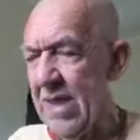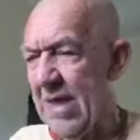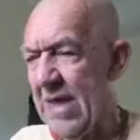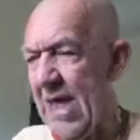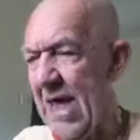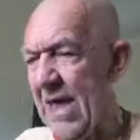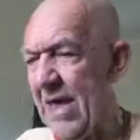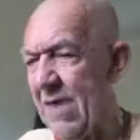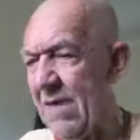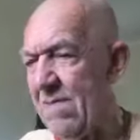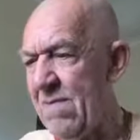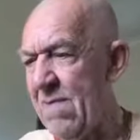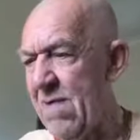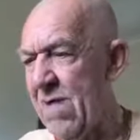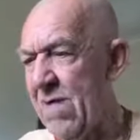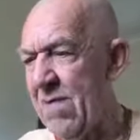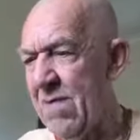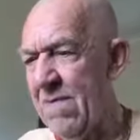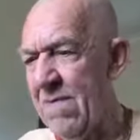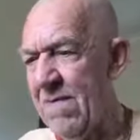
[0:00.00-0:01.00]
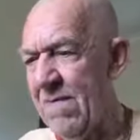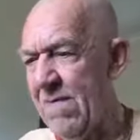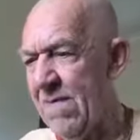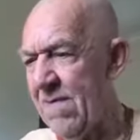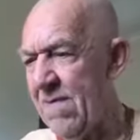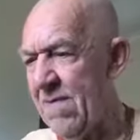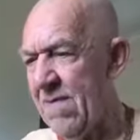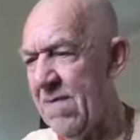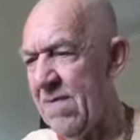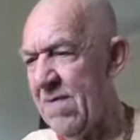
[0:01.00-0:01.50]
cannot move.
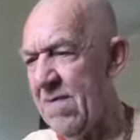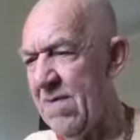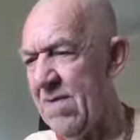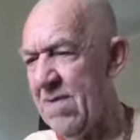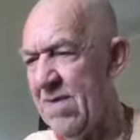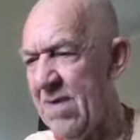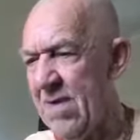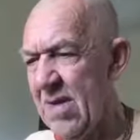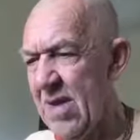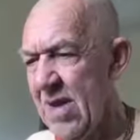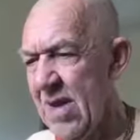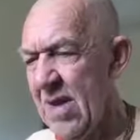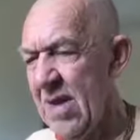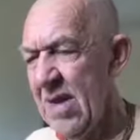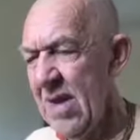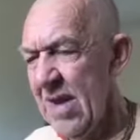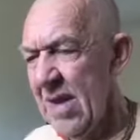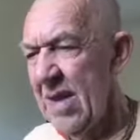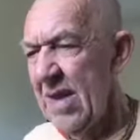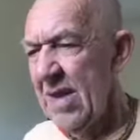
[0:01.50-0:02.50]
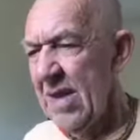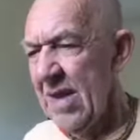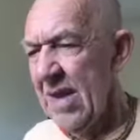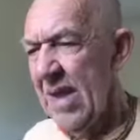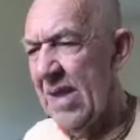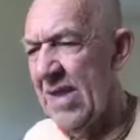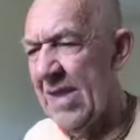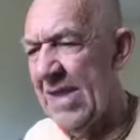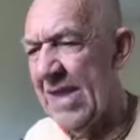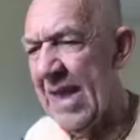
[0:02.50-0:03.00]

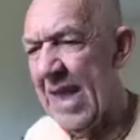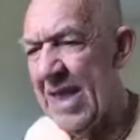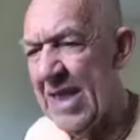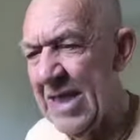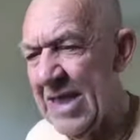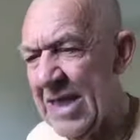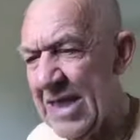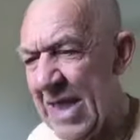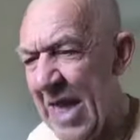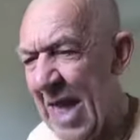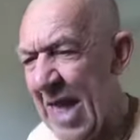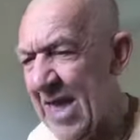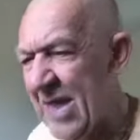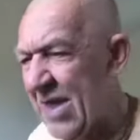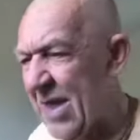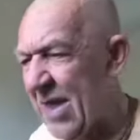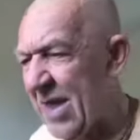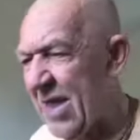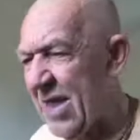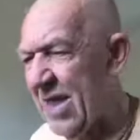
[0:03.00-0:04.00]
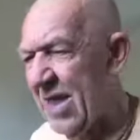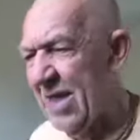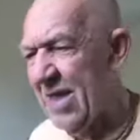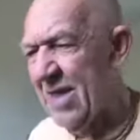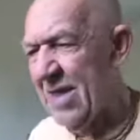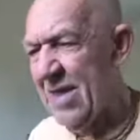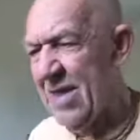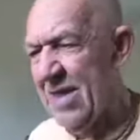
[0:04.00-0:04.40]
The skin is tender.